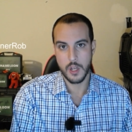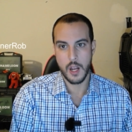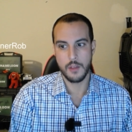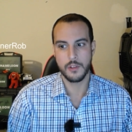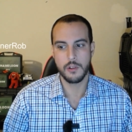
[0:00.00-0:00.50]

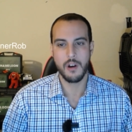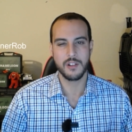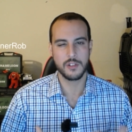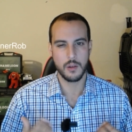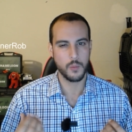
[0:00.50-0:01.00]
And the
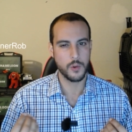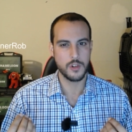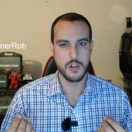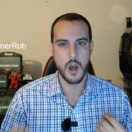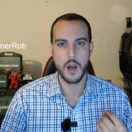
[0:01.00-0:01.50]
dogs that were
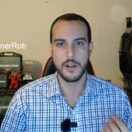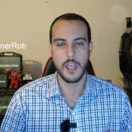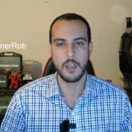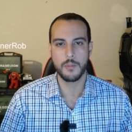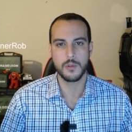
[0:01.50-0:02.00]
not
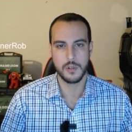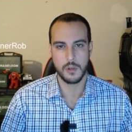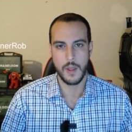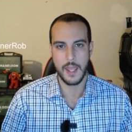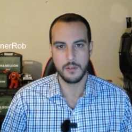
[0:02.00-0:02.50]
able to
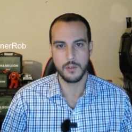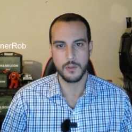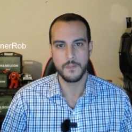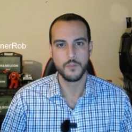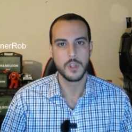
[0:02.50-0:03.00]
handle